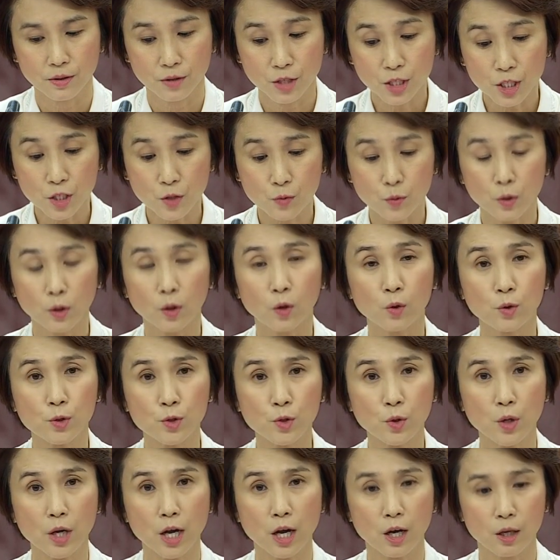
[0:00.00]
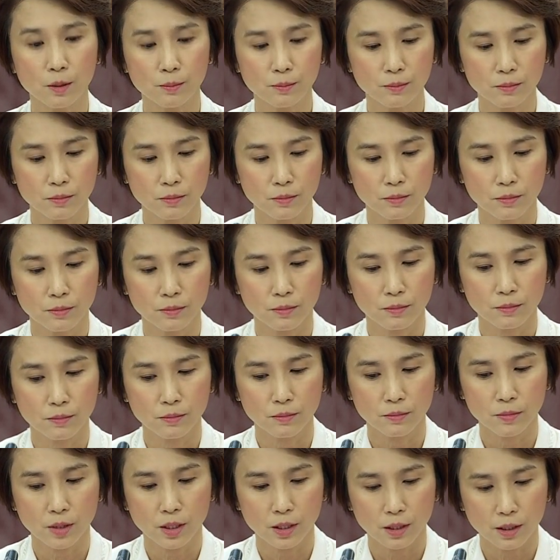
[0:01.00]
This will also help
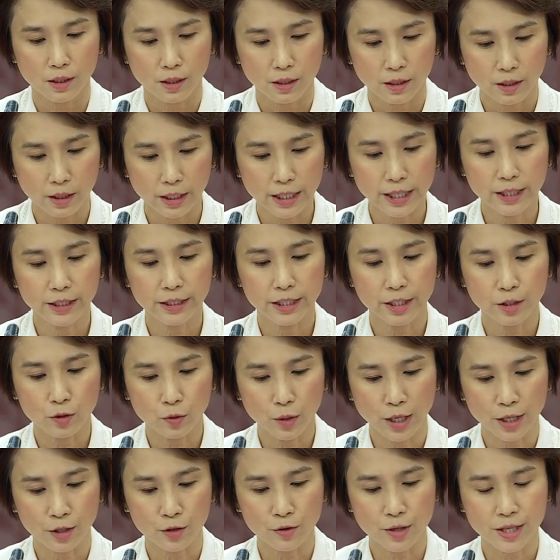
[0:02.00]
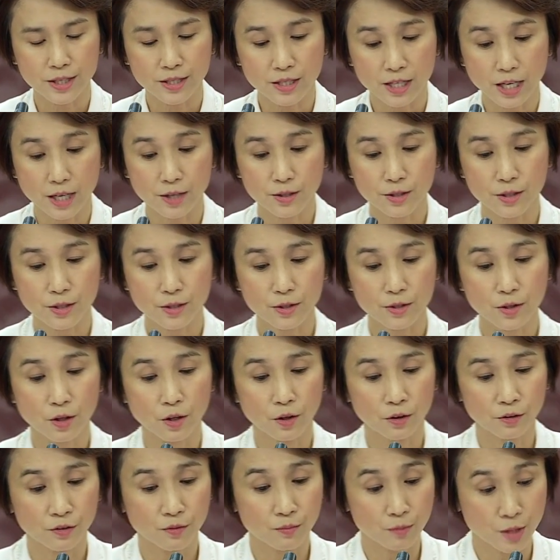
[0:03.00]
clearly to address cases
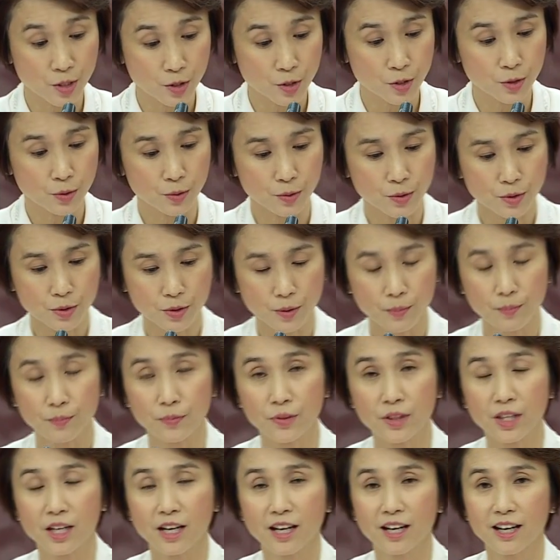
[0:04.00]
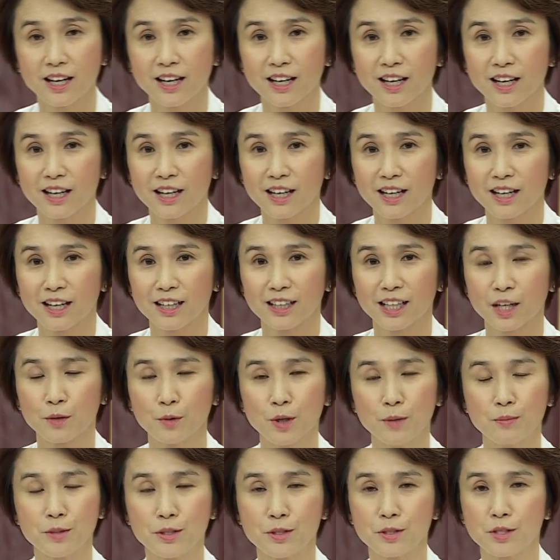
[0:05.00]
of misuse.
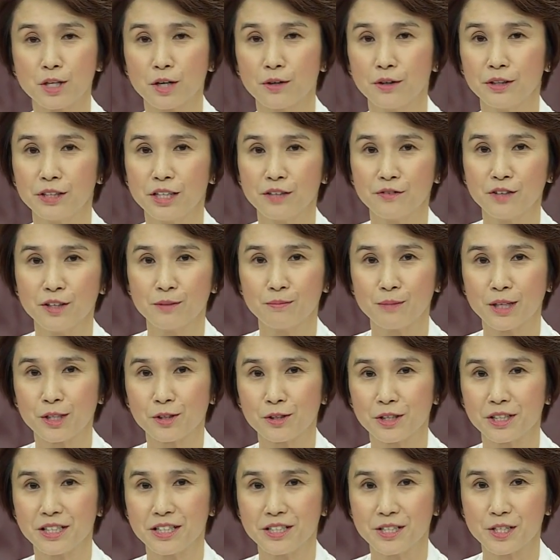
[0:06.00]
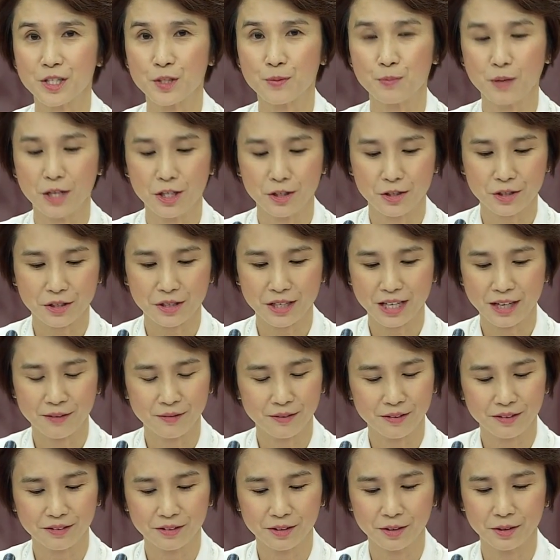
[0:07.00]
Like what Mr. Darryl David mentioned in his speech,
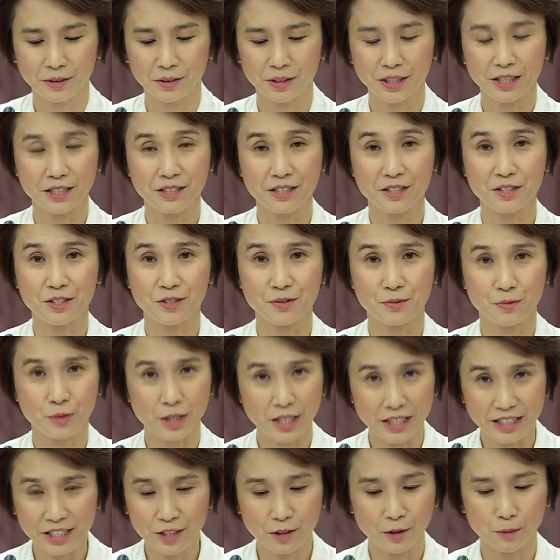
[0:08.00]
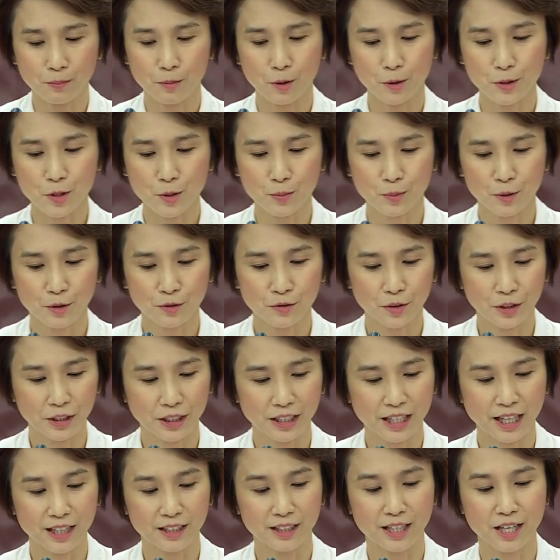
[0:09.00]
it is really not possible for
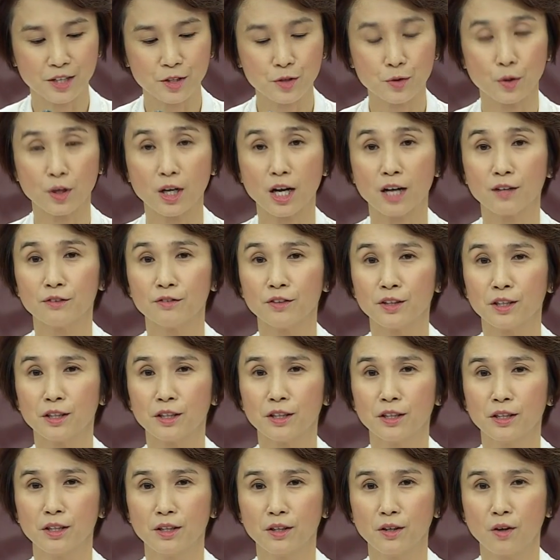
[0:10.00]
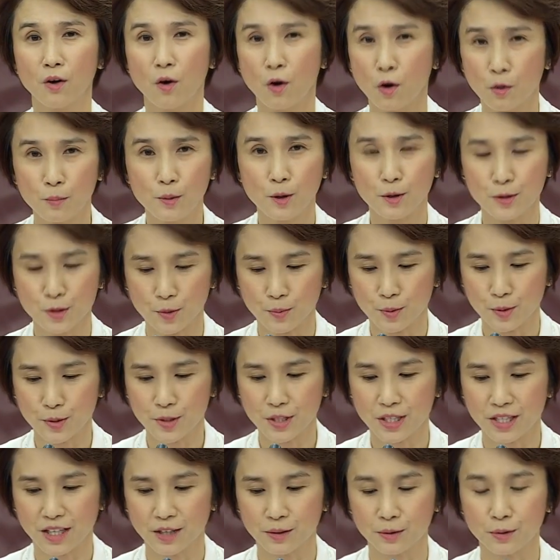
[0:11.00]
the guidelines to cover all possible
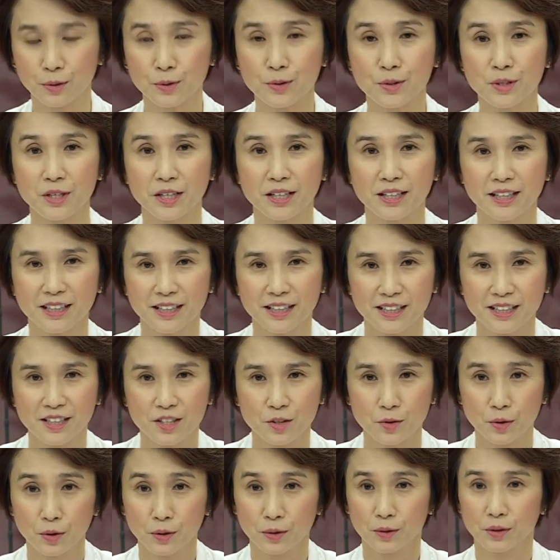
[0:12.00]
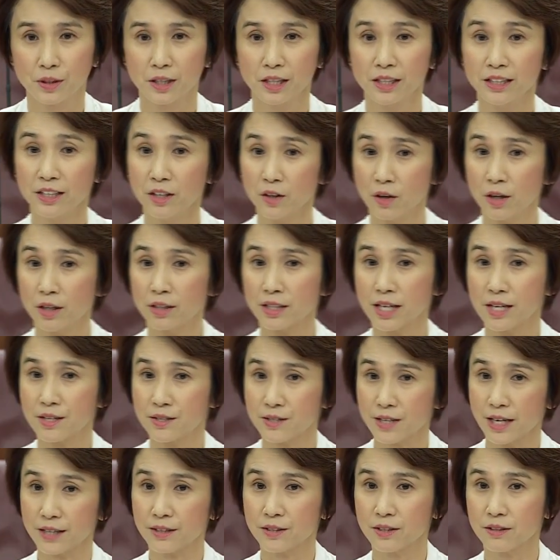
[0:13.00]
scenarios. So earlier on, I
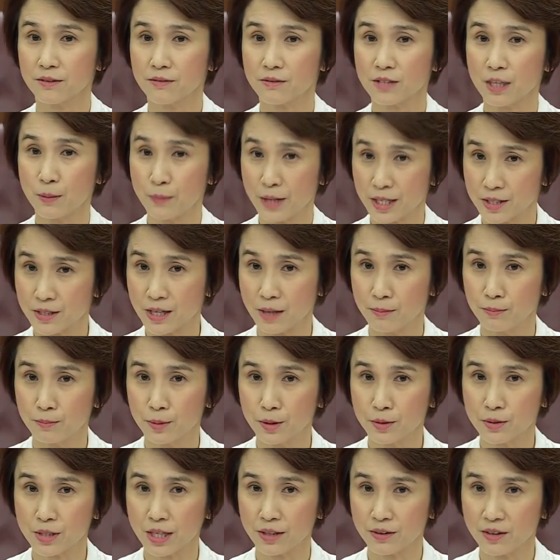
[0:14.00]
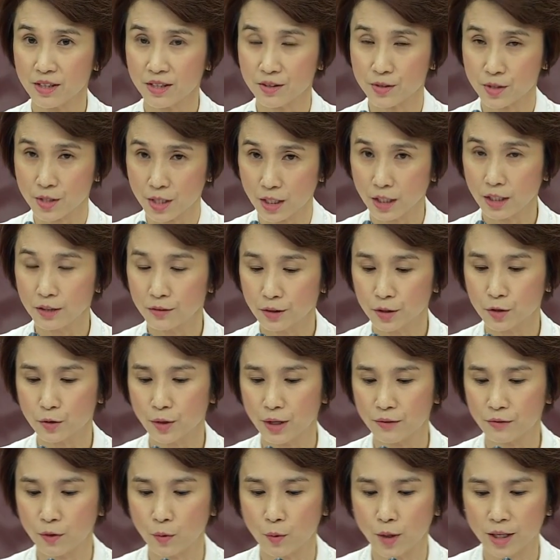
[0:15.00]
cited some examples. I think it's clearer
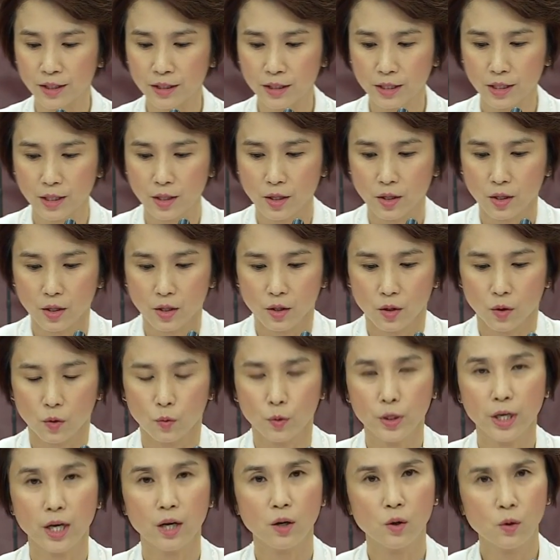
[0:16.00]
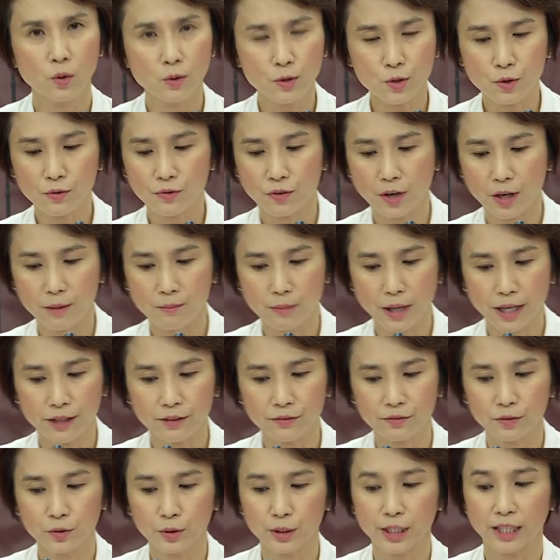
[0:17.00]
to everyone. We are also very
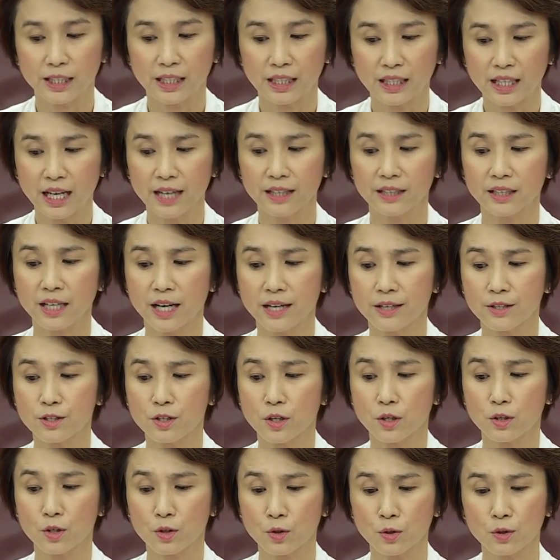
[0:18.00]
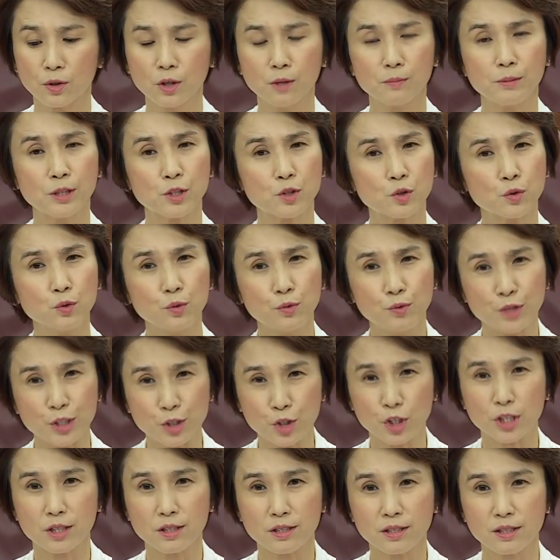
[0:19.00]
mindful that the guidelines should not be too
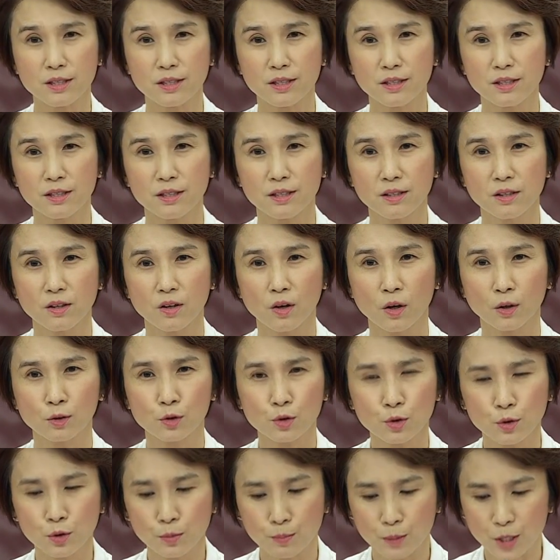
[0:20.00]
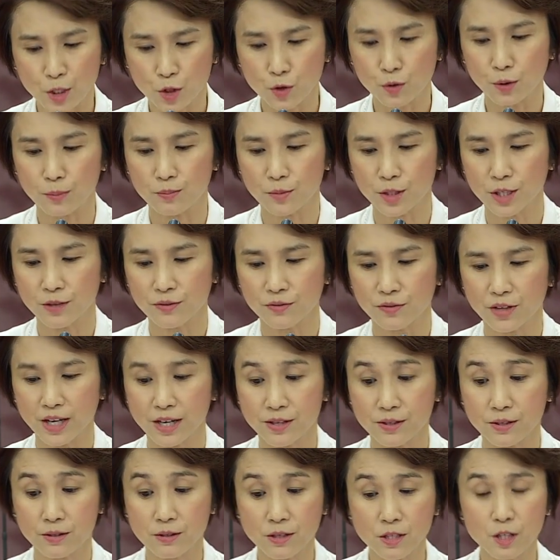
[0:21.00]
rigid or too prescriptive,
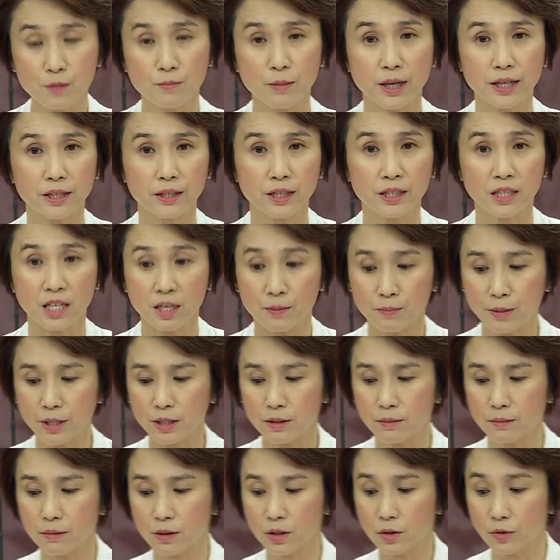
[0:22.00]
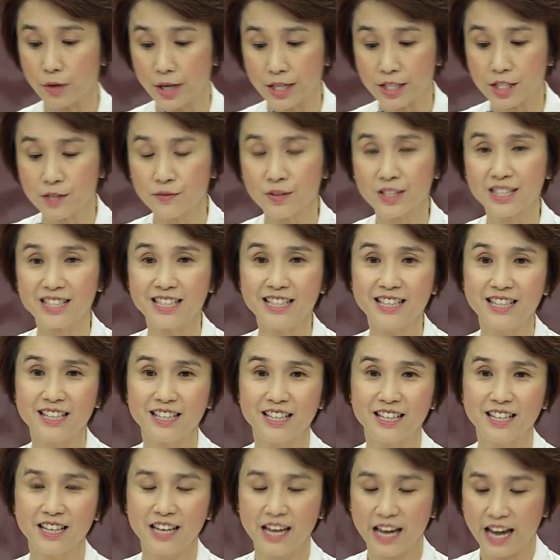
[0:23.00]
as this might inhibit creativity
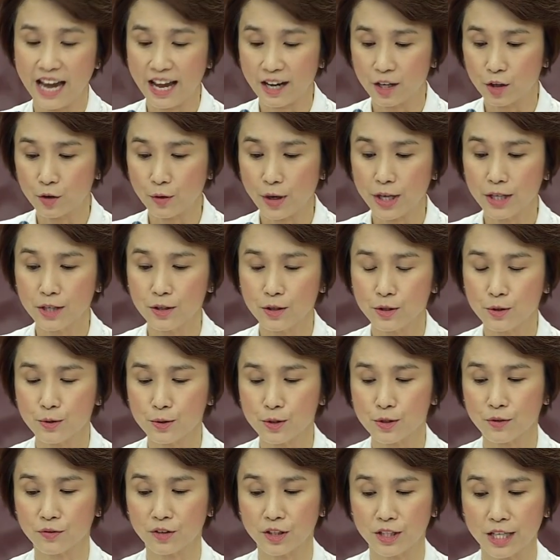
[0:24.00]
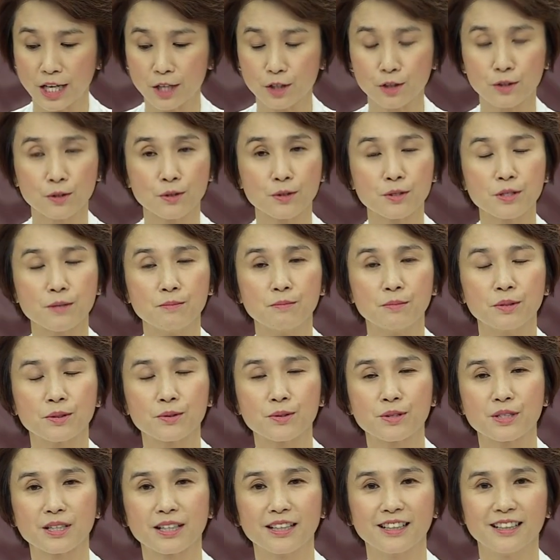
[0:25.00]
and greater use of the national
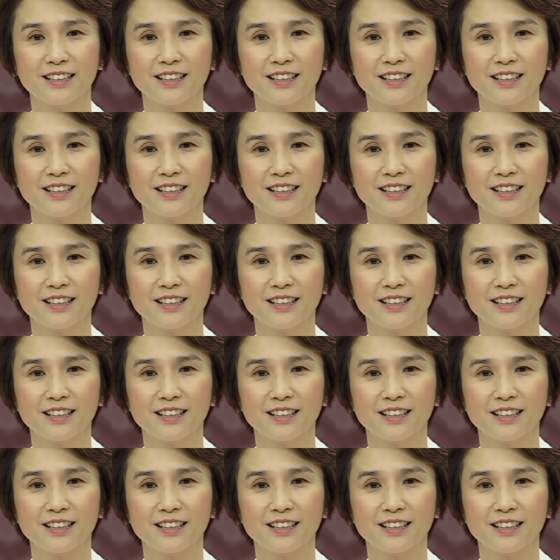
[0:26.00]
symbols.